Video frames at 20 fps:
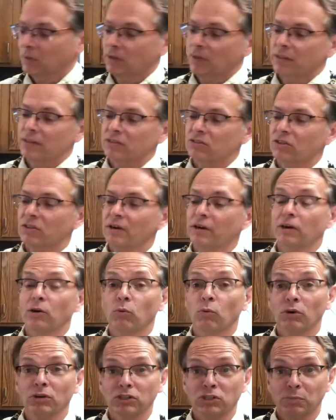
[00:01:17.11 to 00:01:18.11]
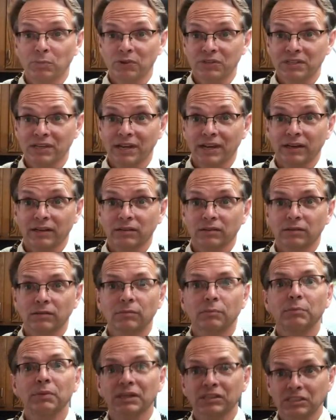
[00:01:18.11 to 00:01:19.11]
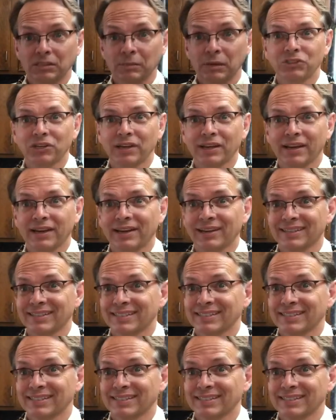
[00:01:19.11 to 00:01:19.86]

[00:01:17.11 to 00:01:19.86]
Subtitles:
That's TheraWorks Protect. Pick some up today.